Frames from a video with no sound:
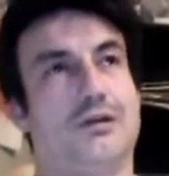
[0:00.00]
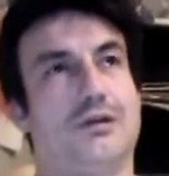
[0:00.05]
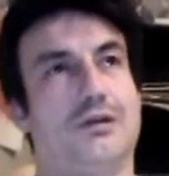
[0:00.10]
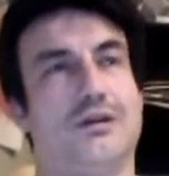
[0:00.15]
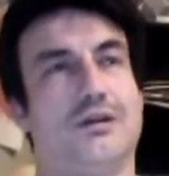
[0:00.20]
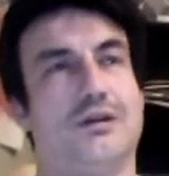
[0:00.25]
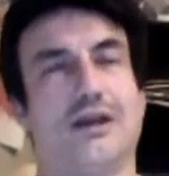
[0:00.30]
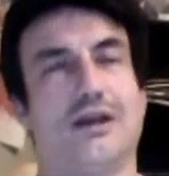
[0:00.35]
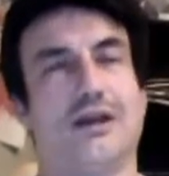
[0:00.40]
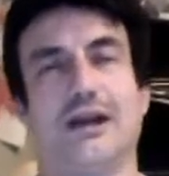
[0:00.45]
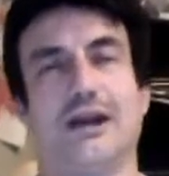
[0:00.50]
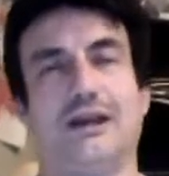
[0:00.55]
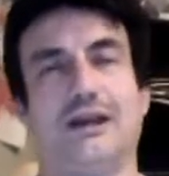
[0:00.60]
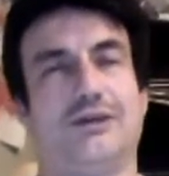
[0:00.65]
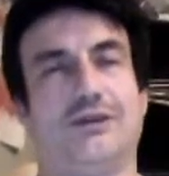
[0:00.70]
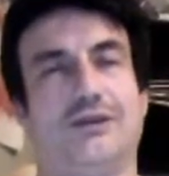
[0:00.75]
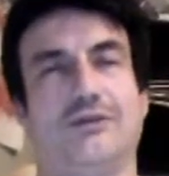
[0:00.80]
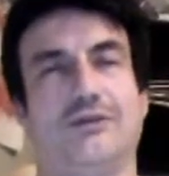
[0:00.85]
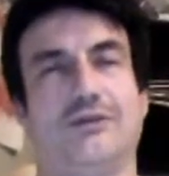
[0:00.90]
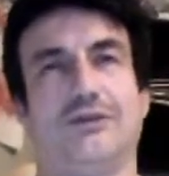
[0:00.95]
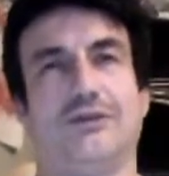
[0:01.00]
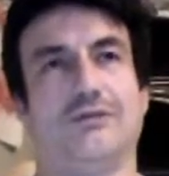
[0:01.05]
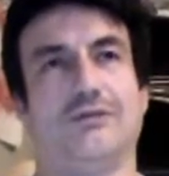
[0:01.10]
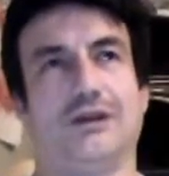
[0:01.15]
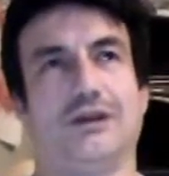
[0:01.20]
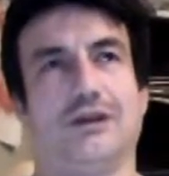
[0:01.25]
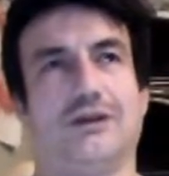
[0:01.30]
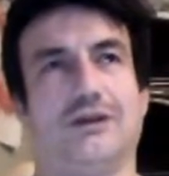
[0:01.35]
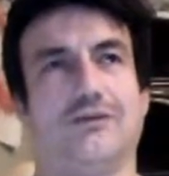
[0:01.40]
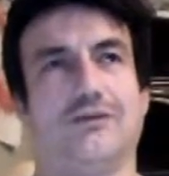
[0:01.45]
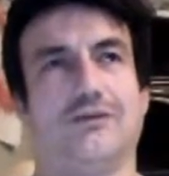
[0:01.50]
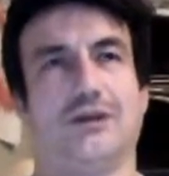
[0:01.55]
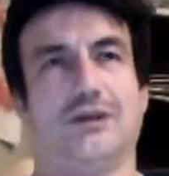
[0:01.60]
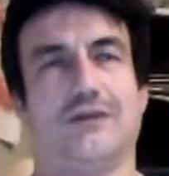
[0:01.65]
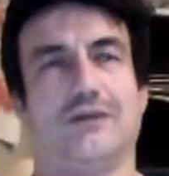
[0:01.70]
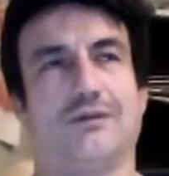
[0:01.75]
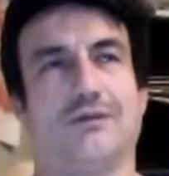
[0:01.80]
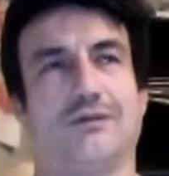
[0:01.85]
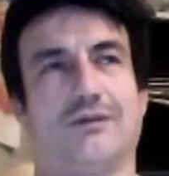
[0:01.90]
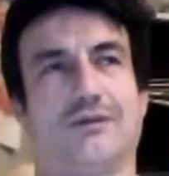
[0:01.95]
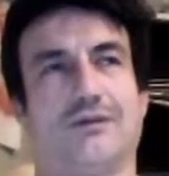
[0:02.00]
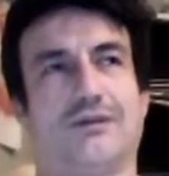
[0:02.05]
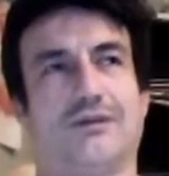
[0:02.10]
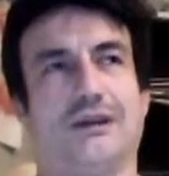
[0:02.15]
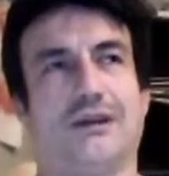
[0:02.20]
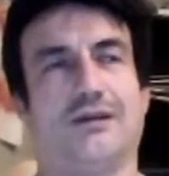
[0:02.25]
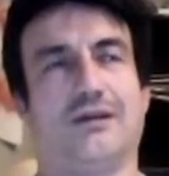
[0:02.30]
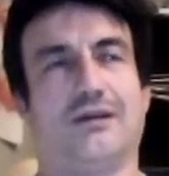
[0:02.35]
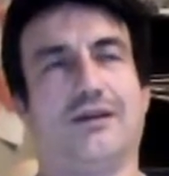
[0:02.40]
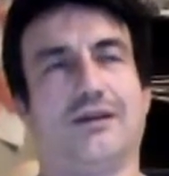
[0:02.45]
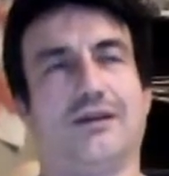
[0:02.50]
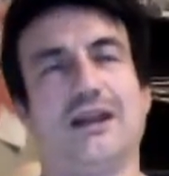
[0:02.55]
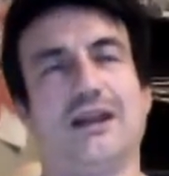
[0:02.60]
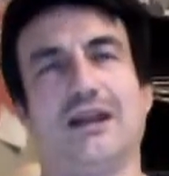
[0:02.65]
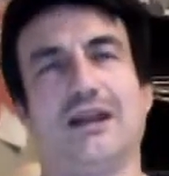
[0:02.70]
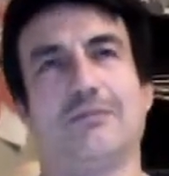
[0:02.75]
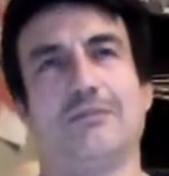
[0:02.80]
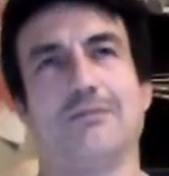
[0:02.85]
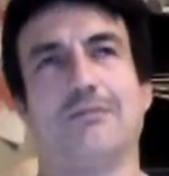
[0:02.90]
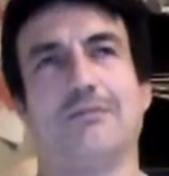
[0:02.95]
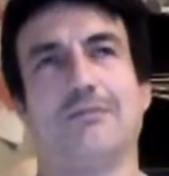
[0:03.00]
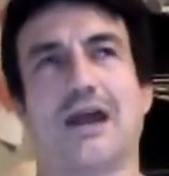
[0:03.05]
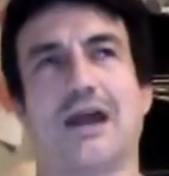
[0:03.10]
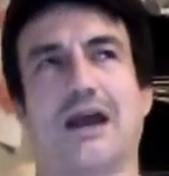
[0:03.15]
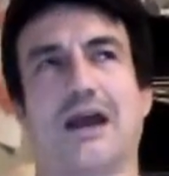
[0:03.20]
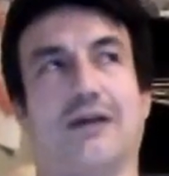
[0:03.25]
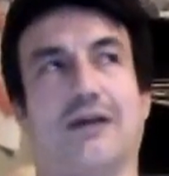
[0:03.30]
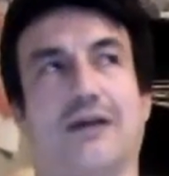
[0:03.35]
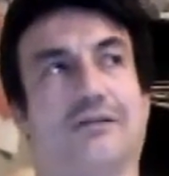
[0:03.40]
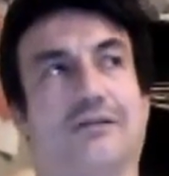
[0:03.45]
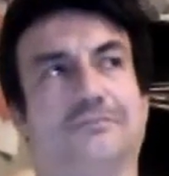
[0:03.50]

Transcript: 92 degrees or whatever. It's like you're taking a bath,